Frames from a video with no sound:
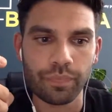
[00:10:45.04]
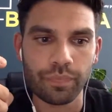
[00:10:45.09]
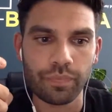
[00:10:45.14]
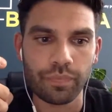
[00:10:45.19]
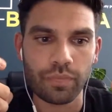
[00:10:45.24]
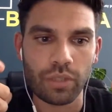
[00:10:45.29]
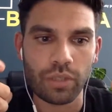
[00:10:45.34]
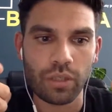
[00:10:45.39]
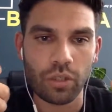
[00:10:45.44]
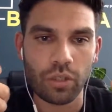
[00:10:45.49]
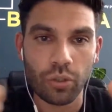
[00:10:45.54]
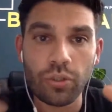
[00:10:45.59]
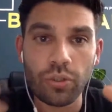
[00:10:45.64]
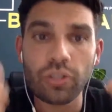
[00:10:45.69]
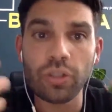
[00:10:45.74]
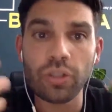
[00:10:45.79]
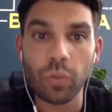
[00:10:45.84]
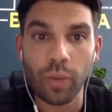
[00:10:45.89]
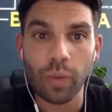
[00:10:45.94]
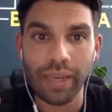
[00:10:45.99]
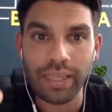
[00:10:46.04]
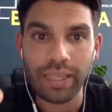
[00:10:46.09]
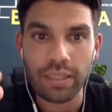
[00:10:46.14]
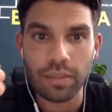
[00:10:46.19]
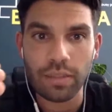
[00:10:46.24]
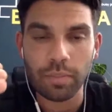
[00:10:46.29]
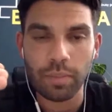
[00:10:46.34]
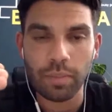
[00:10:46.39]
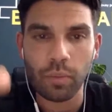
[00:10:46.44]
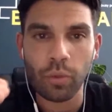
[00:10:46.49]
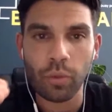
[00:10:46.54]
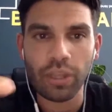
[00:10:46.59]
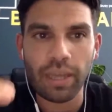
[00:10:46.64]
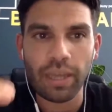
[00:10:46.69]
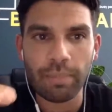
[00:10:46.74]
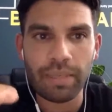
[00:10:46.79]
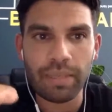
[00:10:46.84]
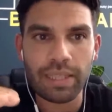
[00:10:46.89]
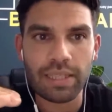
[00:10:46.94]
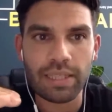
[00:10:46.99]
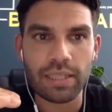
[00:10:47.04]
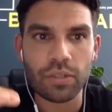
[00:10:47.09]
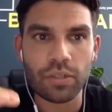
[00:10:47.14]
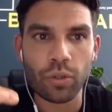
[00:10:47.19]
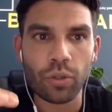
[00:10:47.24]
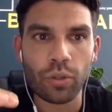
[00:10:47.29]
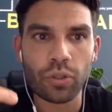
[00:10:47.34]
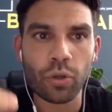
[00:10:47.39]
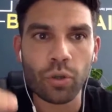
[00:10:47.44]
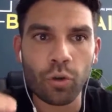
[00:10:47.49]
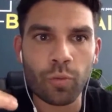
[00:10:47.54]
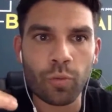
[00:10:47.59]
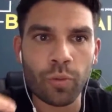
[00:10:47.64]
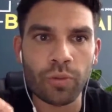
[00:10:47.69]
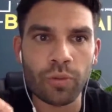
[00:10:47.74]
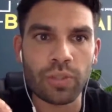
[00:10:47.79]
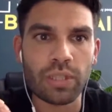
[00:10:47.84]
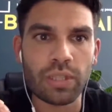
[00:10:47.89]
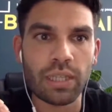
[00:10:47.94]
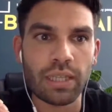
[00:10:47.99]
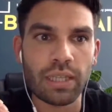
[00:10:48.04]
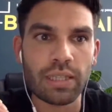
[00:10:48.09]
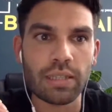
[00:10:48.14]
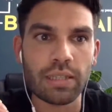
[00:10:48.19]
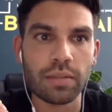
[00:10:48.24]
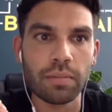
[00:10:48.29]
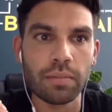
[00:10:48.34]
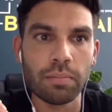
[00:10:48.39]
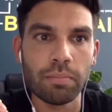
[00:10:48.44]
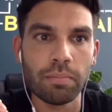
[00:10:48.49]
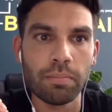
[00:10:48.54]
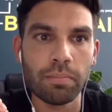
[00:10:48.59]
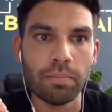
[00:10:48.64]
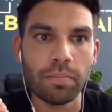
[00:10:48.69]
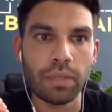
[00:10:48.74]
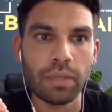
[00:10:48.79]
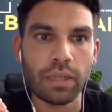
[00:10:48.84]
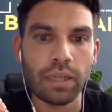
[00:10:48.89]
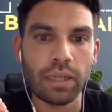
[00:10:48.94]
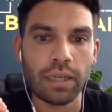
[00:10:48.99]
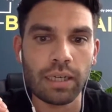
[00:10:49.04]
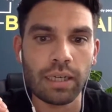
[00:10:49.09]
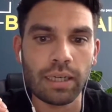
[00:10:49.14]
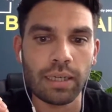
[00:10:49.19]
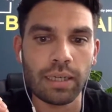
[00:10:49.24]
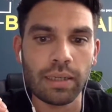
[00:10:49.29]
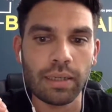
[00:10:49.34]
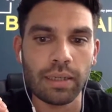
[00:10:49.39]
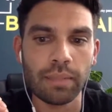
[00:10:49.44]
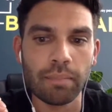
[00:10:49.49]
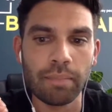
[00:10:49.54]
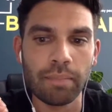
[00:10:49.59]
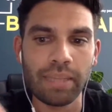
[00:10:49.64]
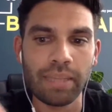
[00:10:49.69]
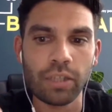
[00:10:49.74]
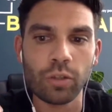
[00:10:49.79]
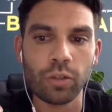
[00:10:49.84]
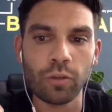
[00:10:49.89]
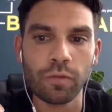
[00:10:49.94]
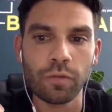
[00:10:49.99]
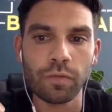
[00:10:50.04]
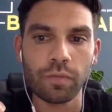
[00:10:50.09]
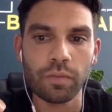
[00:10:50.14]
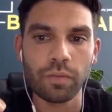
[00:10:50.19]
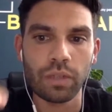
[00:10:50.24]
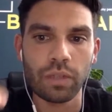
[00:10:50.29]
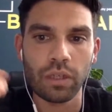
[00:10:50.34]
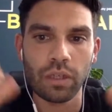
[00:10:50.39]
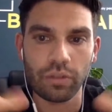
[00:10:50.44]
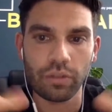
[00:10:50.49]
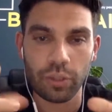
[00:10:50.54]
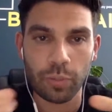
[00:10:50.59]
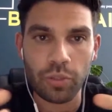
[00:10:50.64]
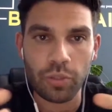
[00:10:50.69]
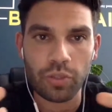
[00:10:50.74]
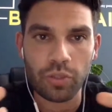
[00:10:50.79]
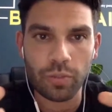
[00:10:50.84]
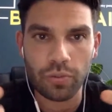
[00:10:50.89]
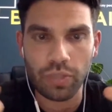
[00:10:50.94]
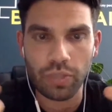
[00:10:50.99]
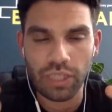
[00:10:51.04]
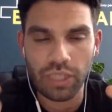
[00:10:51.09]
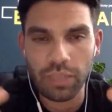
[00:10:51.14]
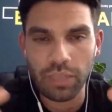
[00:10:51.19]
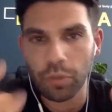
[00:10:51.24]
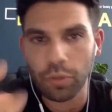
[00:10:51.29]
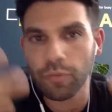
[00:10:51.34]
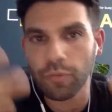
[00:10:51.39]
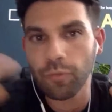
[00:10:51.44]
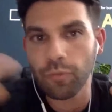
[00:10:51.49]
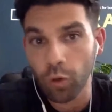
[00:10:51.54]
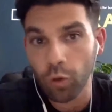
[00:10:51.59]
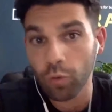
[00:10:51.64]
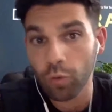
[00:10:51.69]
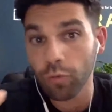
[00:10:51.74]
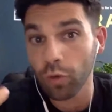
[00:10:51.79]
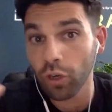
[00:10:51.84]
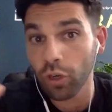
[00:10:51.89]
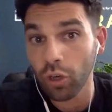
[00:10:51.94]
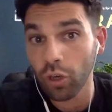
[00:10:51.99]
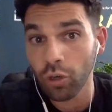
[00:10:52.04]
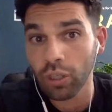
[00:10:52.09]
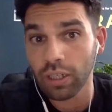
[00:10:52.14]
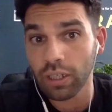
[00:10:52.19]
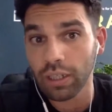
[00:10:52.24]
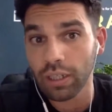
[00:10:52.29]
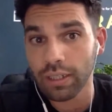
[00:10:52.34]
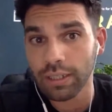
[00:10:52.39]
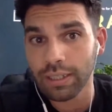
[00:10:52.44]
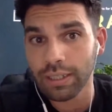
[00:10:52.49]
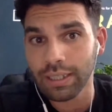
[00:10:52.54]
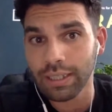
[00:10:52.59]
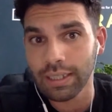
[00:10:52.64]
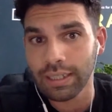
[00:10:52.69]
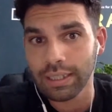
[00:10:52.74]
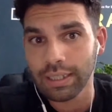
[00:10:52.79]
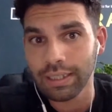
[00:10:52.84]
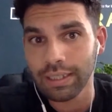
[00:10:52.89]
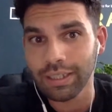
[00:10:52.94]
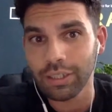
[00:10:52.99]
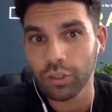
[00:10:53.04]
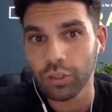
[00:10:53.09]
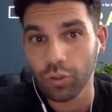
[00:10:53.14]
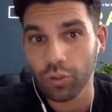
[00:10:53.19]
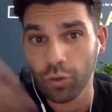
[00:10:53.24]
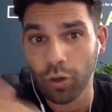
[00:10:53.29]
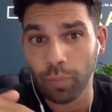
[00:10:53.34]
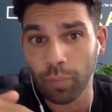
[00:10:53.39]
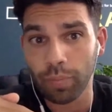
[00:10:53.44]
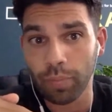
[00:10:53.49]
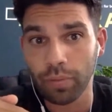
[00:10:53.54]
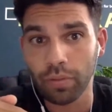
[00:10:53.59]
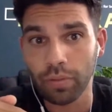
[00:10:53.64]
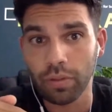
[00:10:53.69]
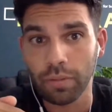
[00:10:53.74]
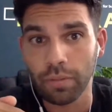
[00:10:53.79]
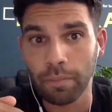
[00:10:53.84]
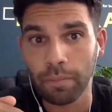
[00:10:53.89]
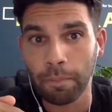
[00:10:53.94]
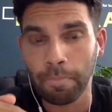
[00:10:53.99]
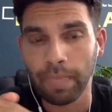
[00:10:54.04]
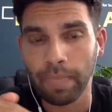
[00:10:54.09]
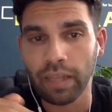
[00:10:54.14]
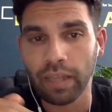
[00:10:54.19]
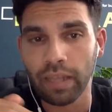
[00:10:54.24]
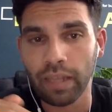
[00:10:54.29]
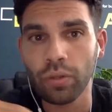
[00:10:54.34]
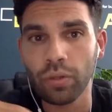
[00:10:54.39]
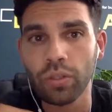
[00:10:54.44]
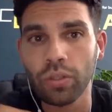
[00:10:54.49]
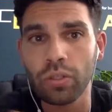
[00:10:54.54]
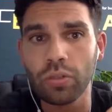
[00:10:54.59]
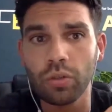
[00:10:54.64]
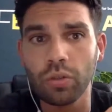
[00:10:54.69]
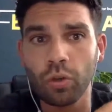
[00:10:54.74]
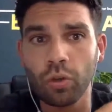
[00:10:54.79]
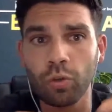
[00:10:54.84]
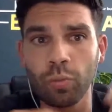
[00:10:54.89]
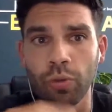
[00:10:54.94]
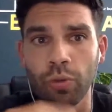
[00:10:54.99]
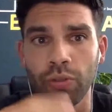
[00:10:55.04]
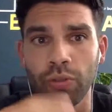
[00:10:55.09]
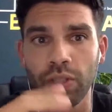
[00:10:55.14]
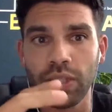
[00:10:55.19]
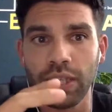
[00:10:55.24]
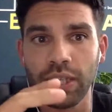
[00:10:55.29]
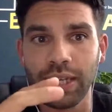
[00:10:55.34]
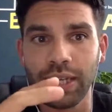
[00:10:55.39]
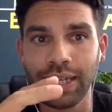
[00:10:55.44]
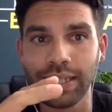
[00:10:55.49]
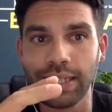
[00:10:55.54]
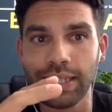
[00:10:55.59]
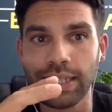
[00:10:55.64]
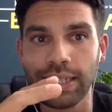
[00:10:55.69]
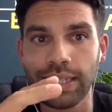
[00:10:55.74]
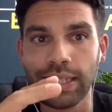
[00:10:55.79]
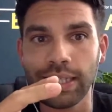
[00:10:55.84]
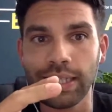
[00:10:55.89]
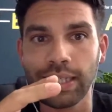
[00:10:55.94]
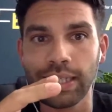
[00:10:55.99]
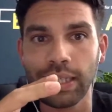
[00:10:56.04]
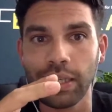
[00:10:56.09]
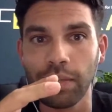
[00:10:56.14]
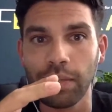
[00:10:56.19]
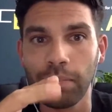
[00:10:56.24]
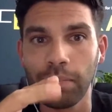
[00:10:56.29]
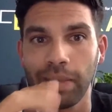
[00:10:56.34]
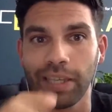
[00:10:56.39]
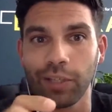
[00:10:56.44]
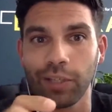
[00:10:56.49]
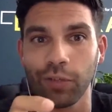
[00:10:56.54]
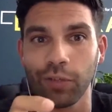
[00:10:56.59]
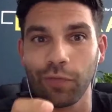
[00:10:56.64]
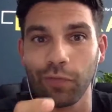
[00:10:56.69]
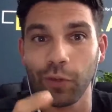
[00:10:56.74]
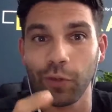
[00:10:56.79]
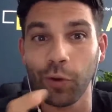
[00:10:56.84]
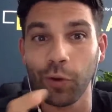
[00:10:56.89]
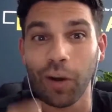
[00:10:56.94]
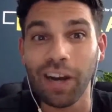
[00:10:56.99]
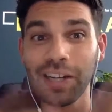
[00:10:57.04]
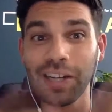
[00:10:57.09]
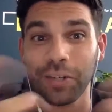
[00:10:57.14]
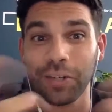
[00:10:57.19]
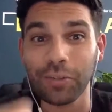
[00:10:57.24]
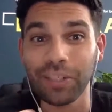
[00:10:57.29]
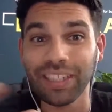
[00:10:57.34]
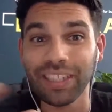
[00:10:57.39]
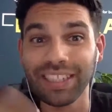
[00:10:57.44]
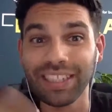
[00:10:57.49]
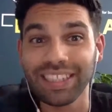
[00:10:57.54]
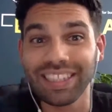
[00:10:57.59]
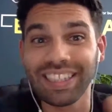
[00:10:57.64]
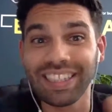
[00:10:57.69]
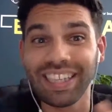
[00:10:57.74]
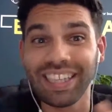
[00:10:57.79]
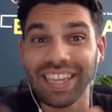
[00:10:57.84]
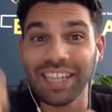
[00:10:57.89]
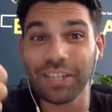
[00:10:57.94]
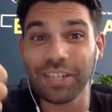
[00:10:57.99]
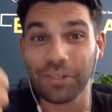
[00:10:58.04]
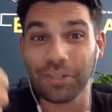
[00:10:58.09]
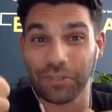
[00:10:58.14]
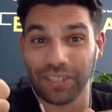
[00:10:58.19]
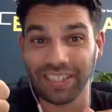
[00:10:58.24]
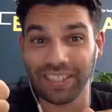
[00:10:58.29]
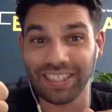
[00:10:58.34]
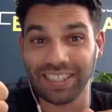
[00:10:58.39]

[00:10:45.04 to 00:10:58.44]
losing the weight. But what that means is those hormones that are responsible to keep you full for longer drop, and those hormones that actually make you feel hungry increase.